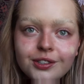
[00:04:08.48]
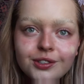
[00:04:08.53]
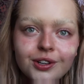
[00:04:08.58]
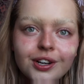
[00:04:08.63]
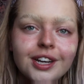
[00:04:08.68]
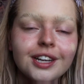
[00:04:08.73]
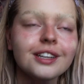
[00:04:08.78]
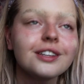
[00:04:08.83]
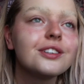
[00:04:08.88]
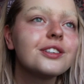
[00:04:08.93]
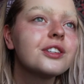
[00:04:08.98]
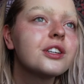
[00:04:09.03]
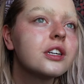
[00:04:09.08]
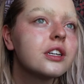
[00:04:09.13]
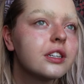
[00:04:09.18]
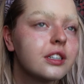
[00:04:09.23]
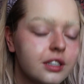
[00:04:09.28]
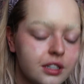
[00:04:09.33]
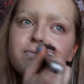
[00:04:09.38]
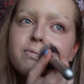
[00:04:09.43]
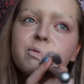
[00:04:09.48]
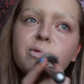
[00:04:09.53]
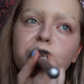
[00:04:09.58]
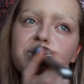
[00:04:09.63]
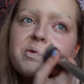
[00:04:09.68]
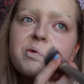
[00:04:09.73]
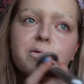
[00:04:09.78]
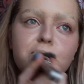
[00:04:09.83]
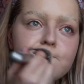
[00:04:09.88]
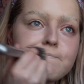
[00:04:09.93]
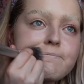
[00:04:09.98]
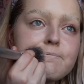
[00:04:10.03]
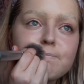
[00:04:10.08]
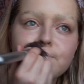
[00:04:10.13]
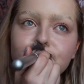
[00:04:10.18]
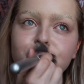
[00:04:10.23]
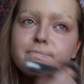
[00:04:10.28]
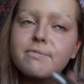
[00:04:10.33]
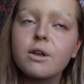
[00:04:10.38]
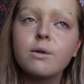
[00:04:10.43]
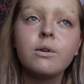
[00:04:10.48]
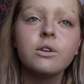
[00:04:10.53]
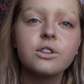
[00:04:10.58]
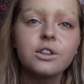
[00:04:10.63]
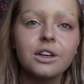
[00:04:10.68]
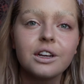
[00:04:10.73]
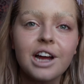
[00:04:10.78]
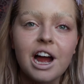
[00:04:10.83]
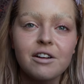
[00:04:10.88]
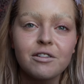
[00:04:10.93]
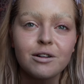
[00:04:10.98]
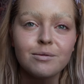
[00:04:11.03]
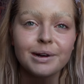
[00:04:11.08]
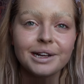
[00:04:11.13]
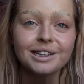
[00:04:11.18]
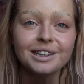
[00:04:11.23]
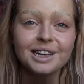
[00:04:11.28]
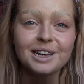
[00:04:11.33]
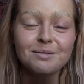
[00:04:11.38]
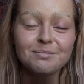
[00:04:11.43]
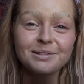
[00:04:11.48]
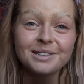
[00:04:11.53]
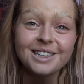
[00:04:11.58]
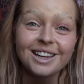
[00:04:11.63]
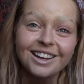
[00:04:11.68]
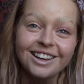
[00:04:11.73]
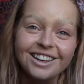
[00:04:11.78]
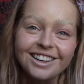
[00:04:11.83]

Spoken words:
strange. I'm also gonna cover up my lips